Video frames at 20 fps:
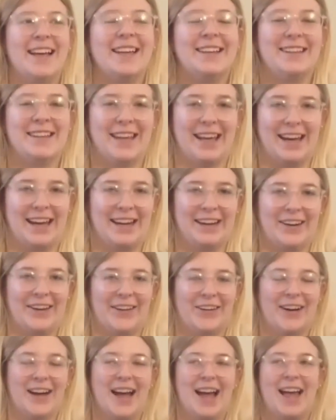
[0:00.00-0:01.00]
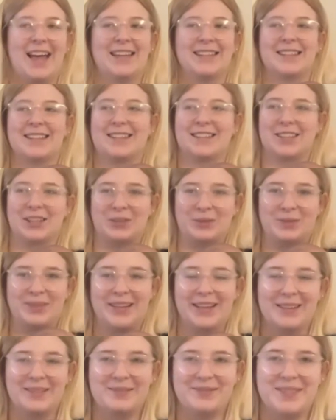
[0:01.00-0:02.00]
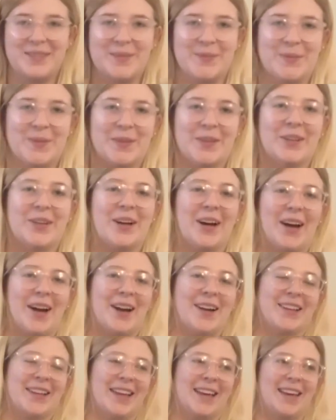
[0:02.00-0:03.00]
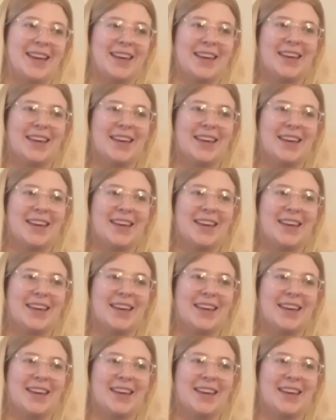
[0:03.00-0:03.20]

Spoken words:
Now, so many people are like,